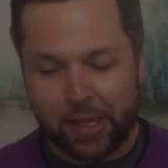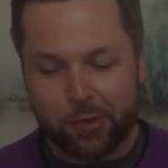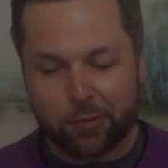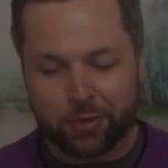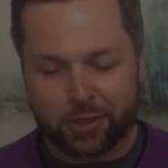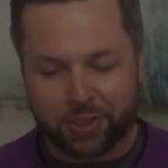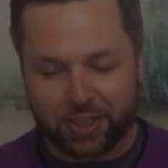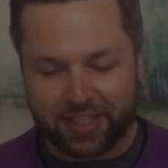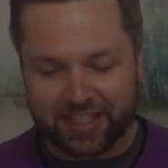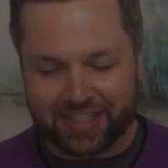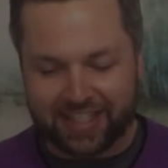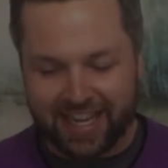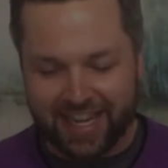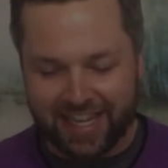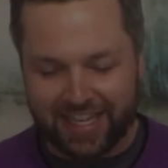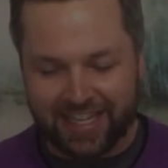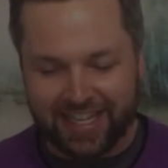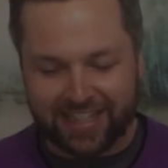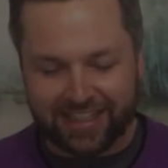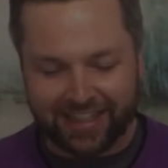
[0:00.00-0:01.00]
which
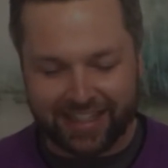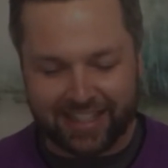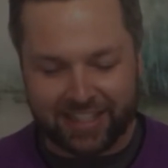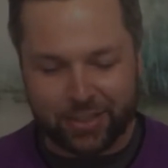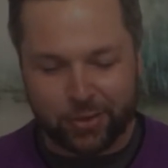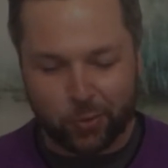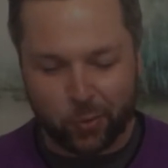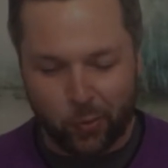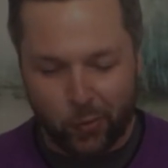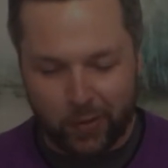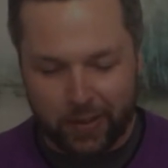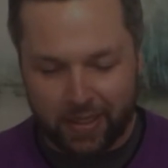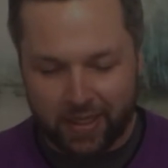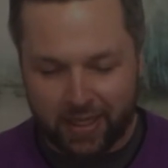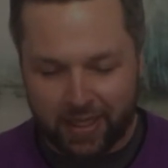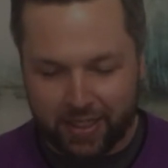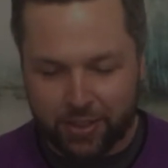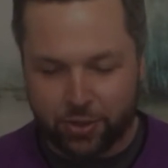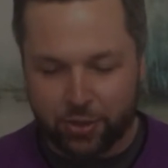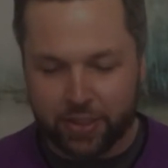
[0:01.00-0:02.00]
contain at least
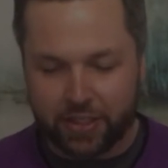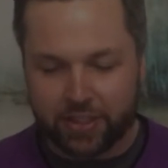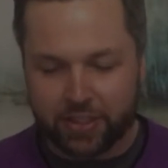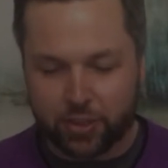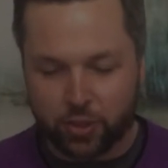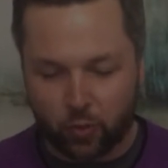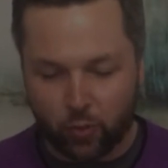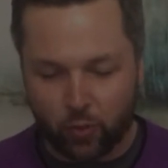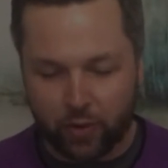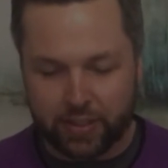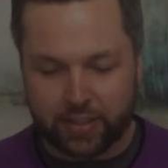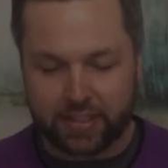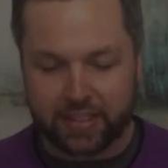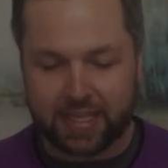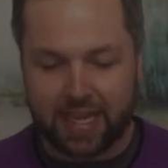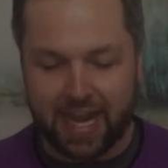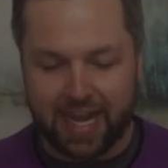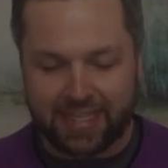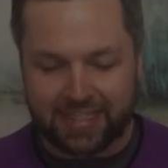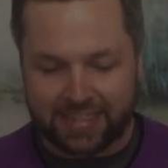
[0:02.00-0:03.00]

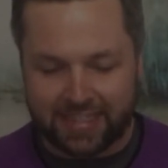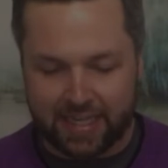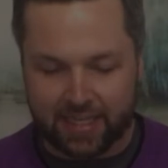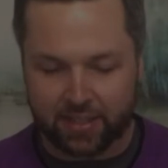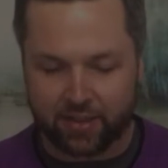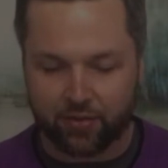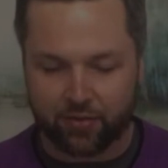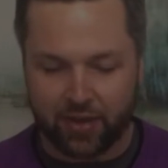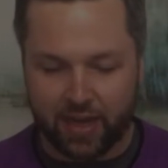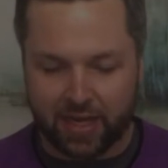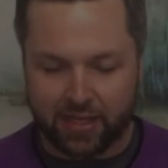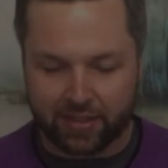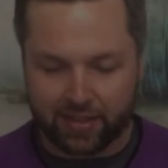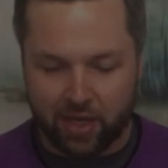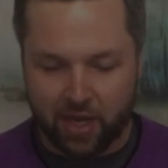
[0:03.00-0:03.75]
120 identified